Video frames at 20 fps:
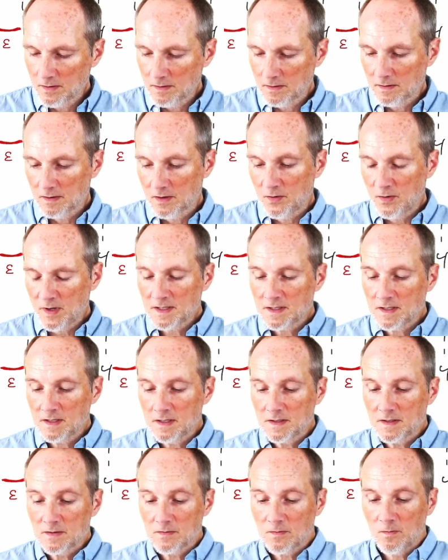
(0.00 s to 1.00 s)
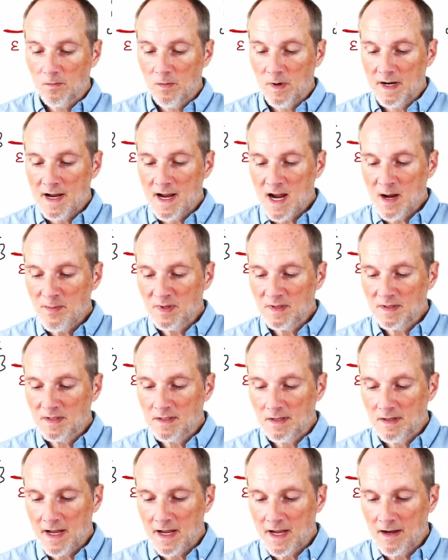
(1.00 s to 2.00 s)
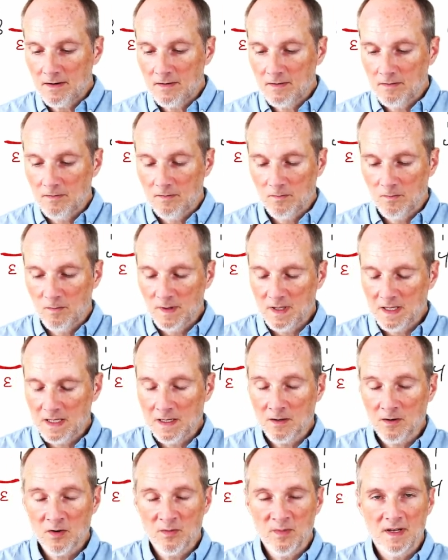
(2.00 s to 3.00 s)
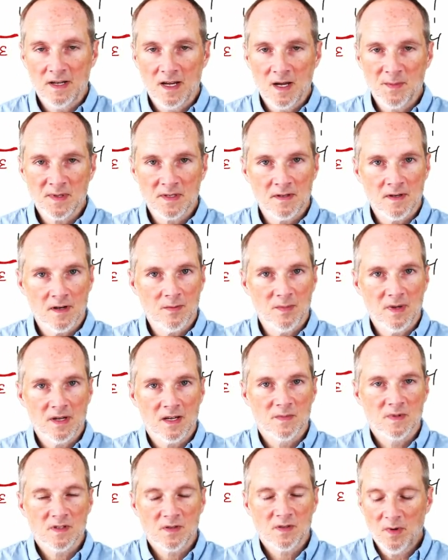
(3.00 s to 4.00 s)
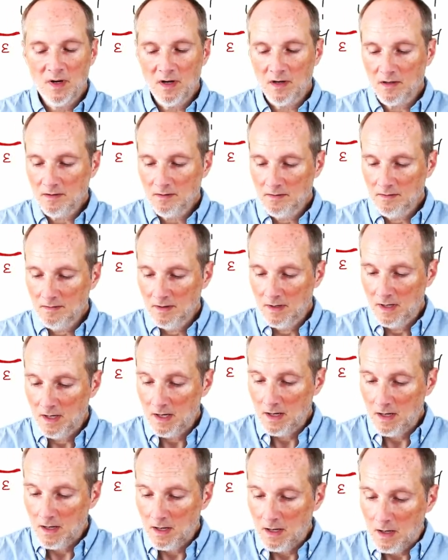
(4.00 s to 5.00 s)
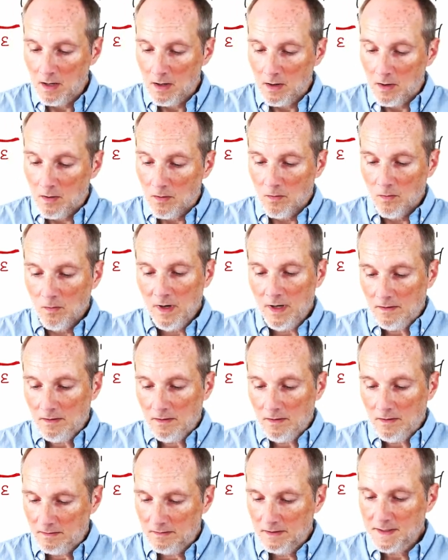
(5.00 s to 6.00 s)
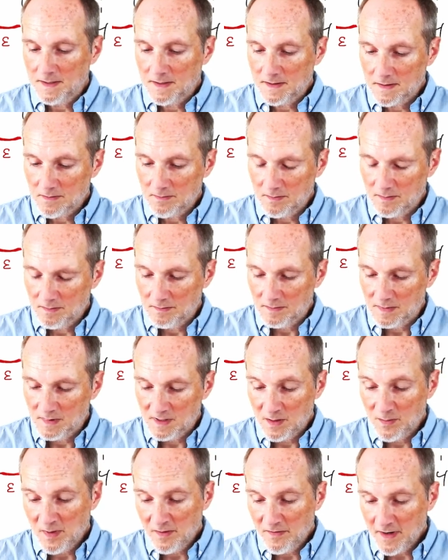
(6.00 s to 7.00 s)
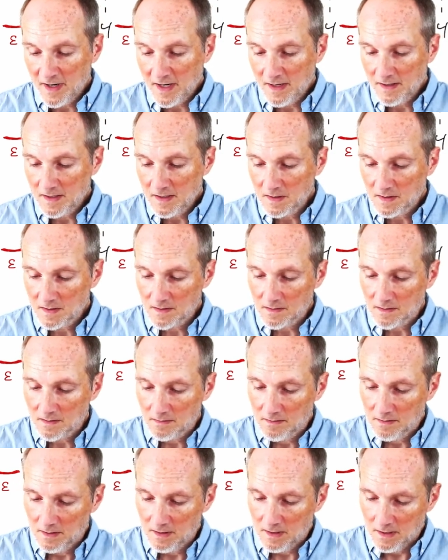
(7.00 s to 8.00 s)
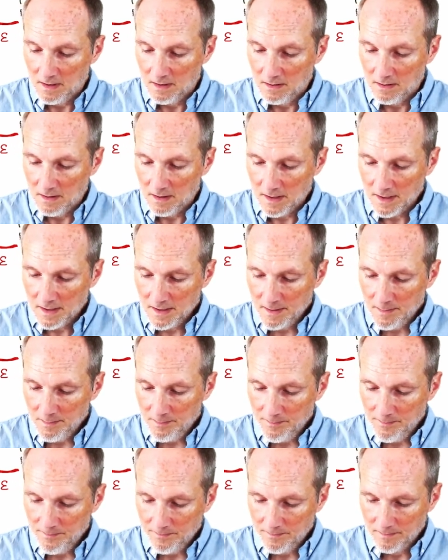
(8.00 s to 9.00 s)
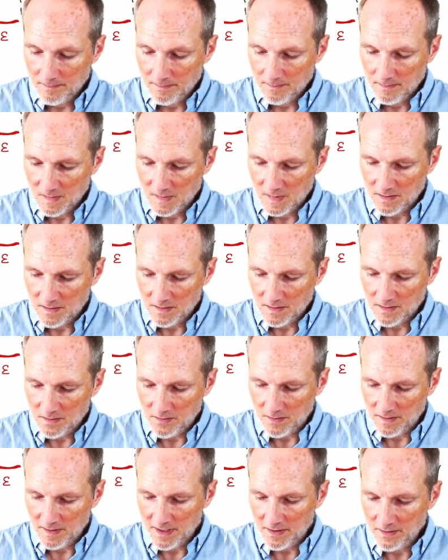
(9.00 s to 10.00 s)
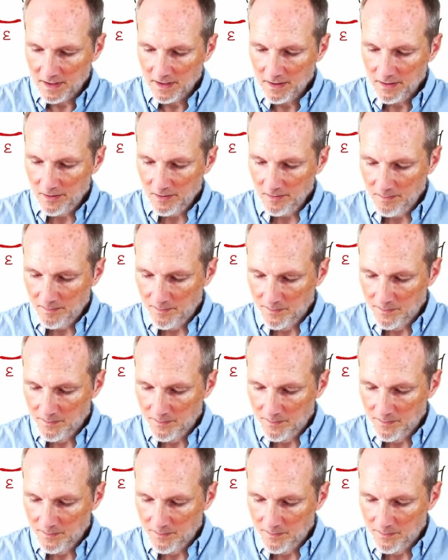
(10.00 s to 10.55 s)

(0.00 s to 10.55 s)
The question is, what happens to that when the increment epsilon becomes small? Well, let's simplify this. Um, let's do it down here.